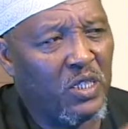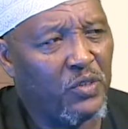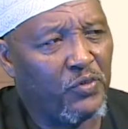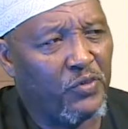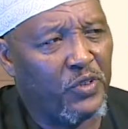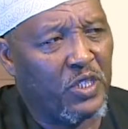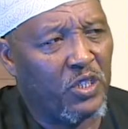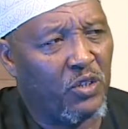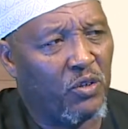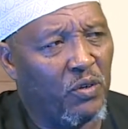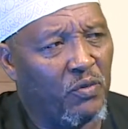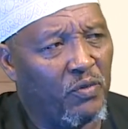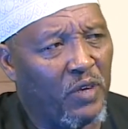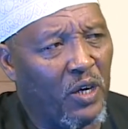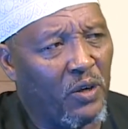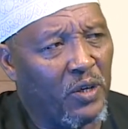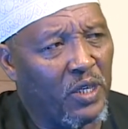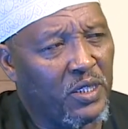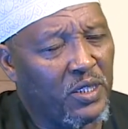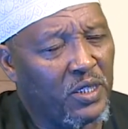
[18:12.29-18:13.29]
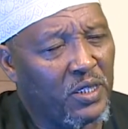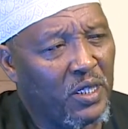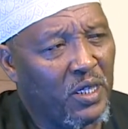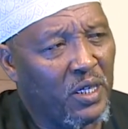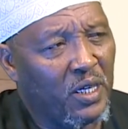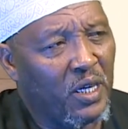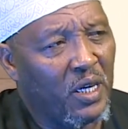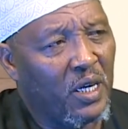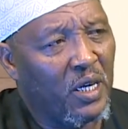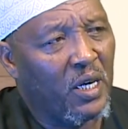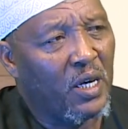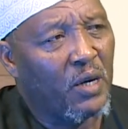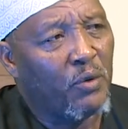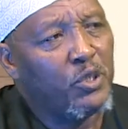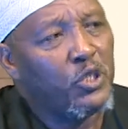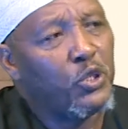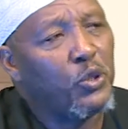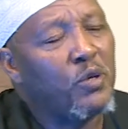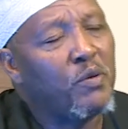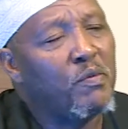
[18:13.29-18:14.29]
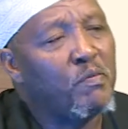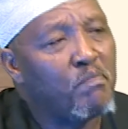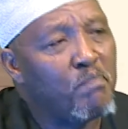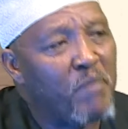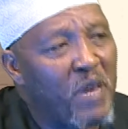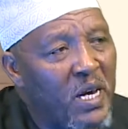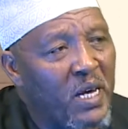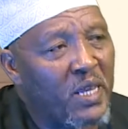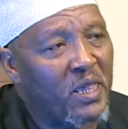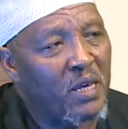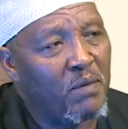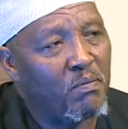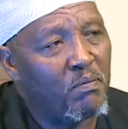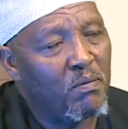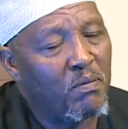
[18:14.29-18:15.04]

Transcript: physical violence? We should make them